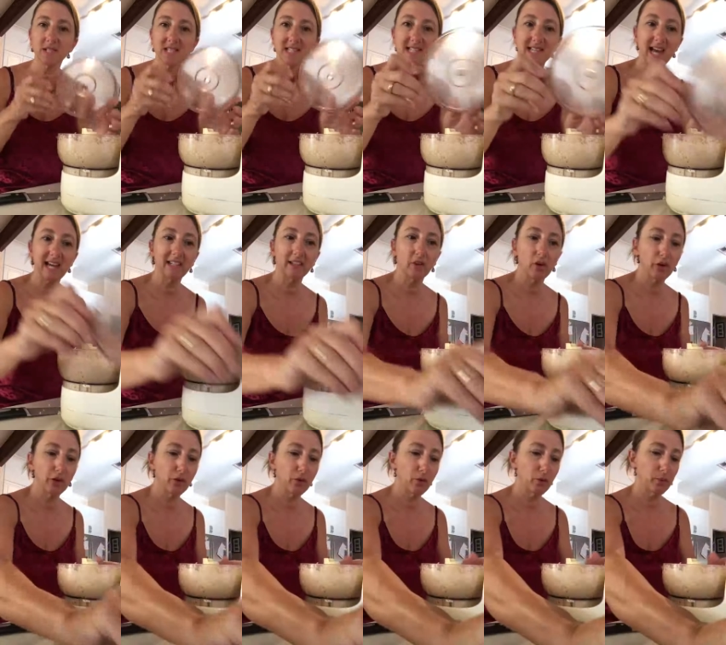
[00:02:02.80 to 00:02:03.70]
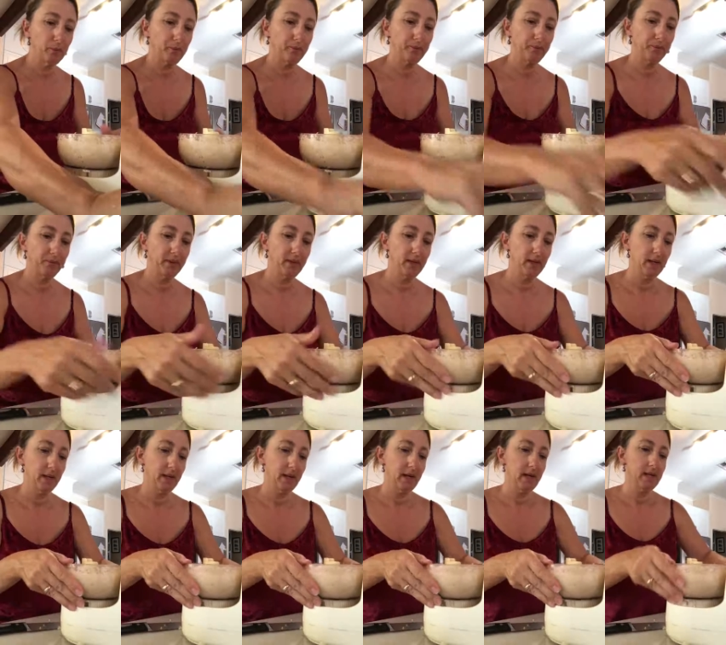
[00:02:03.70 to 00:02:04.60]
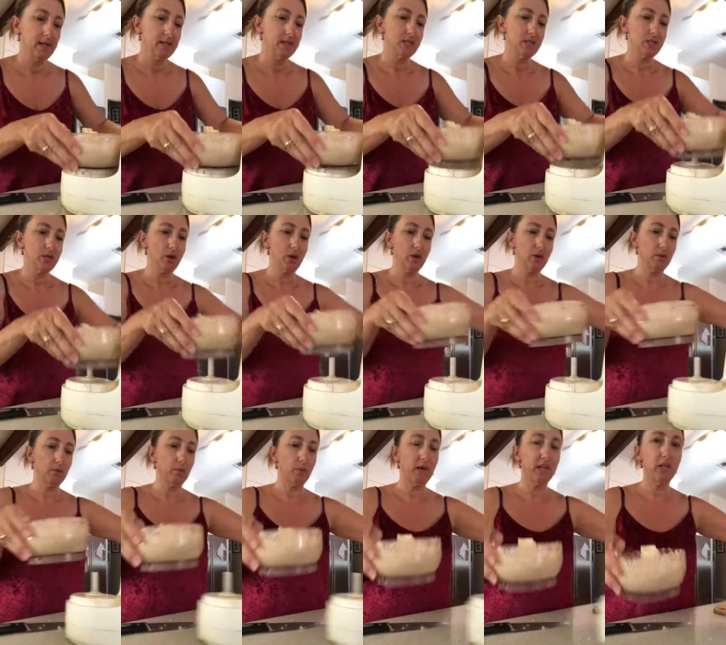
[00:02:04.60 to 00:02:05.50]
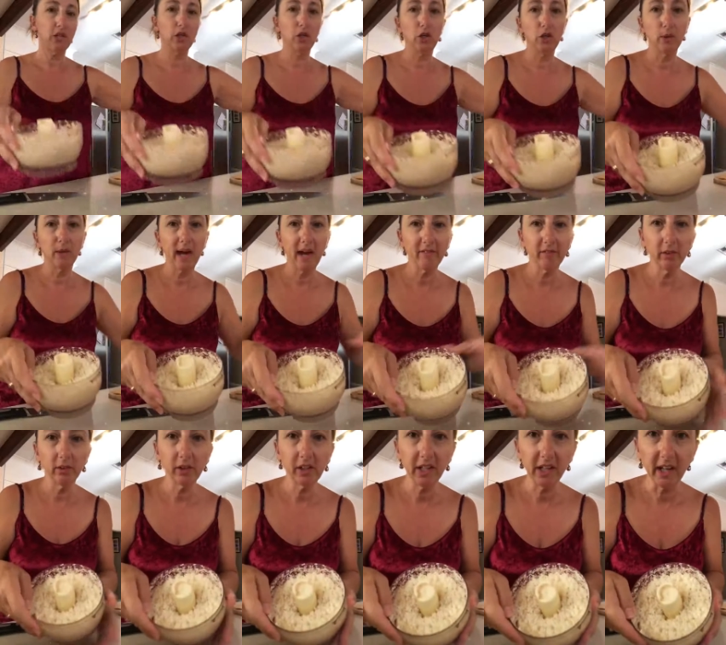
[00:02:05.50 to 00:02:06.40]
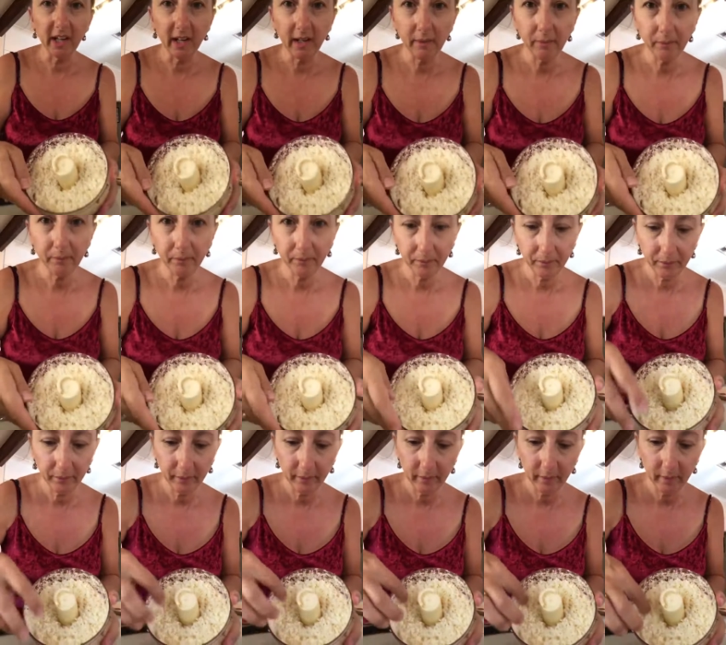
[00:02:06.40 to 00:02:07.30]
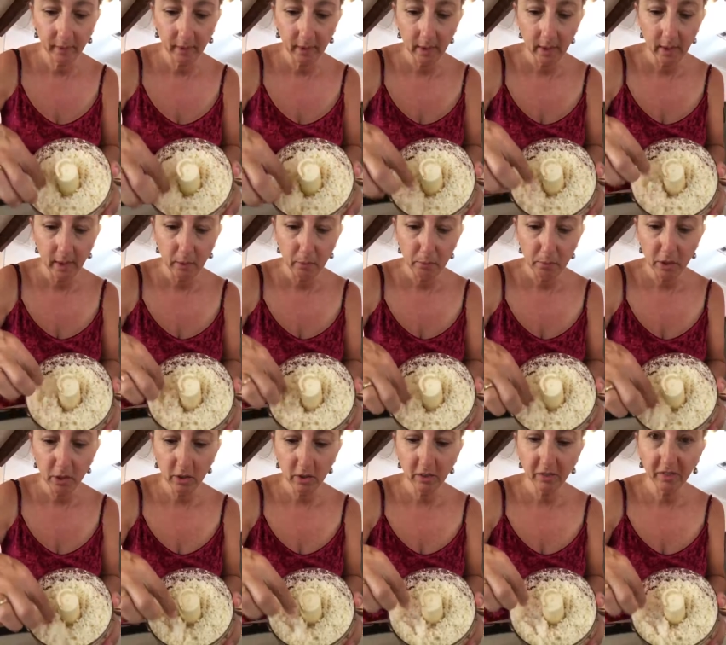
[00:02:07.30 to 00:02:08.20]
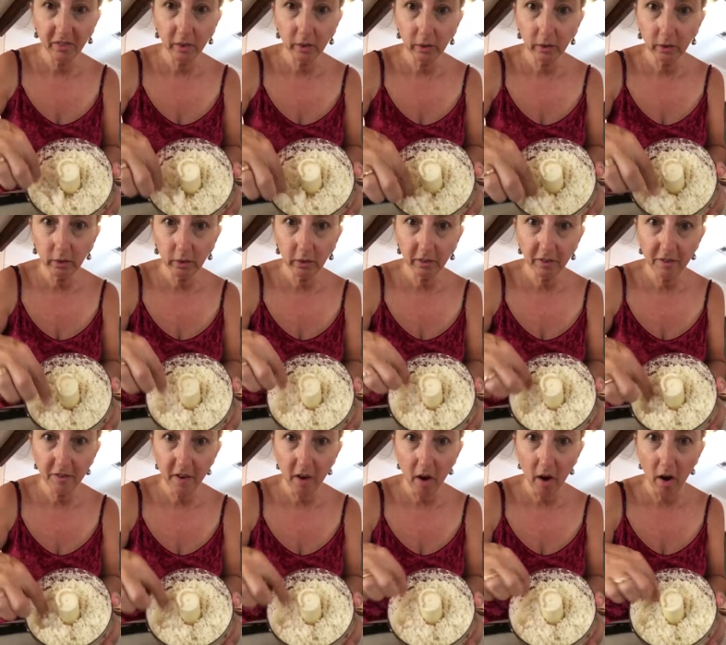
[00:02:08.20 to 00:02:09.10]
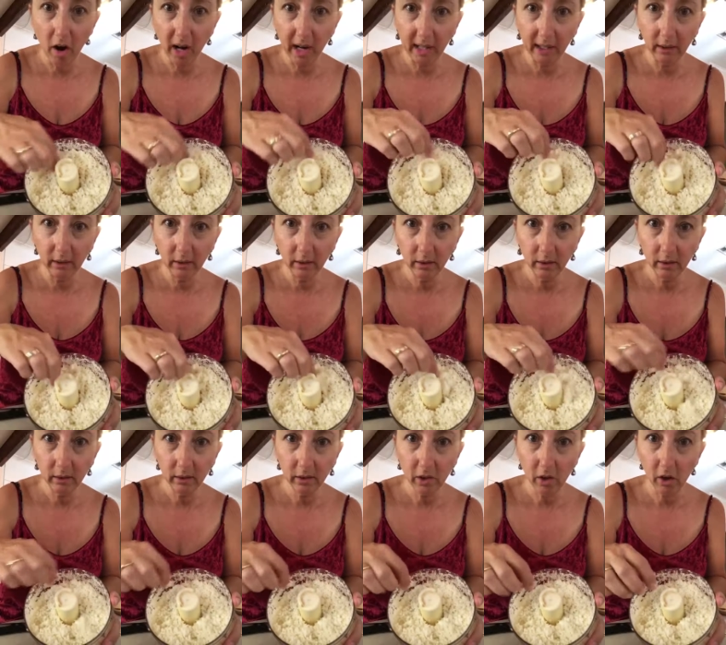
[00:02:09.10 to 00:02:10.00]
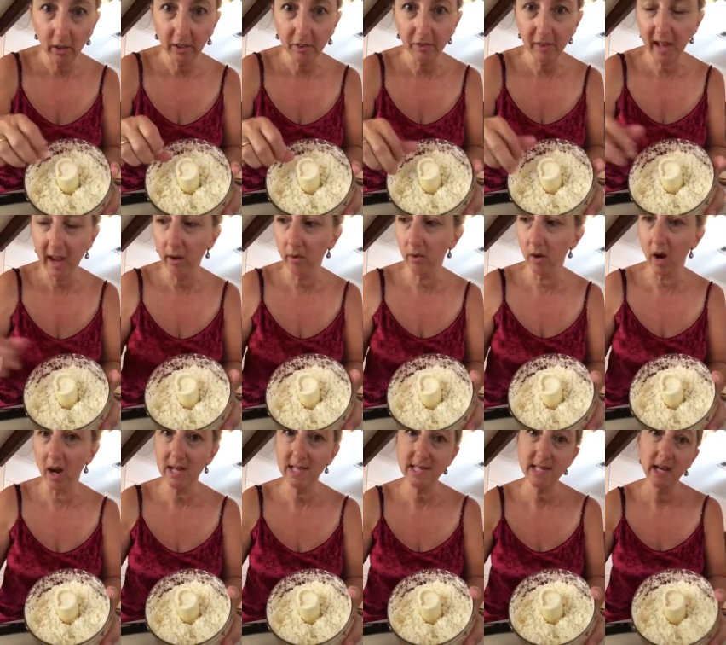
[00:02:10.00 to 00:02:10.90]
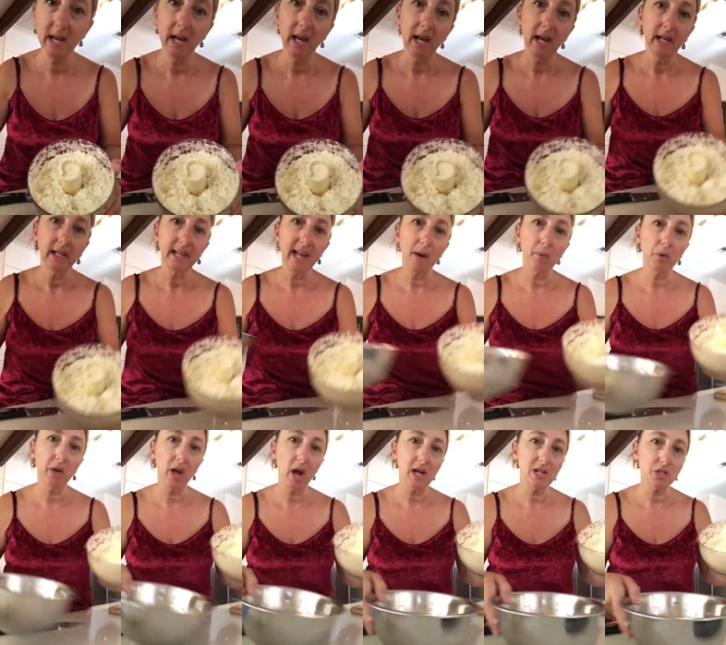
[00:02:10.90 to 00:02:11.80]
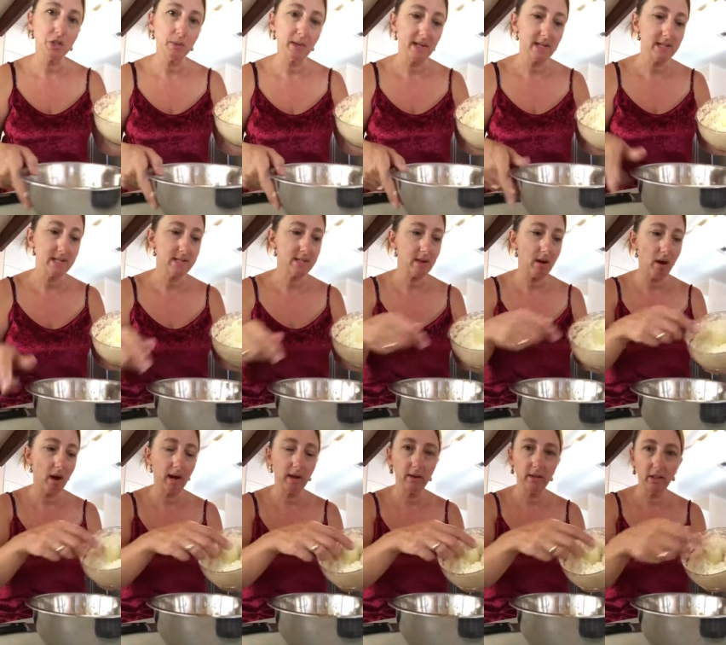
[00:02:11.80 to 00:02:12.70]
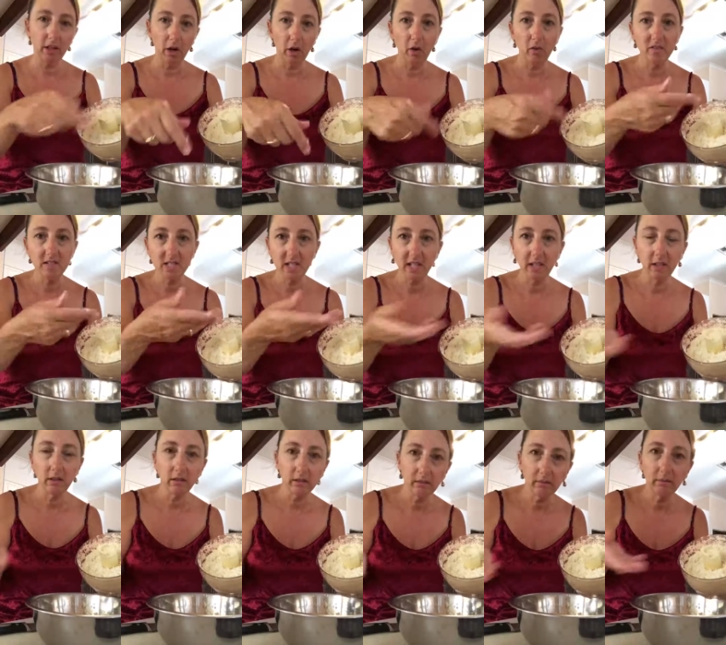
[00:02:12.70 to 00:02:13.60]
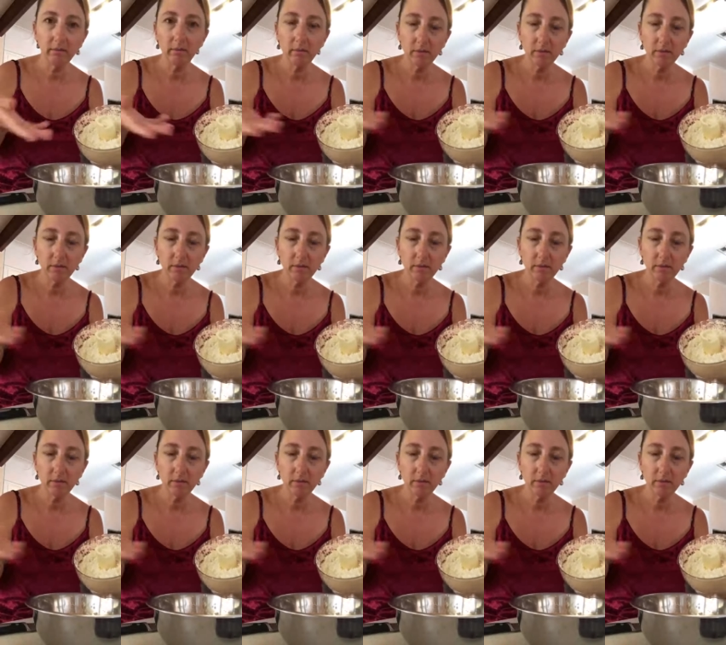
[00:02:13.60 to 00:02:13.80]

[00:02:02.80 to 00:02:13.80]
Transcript: So it doesn't take long at all. So when you have a look at it, beautiful, fine cauliflower rice. Now what I do is, obviously you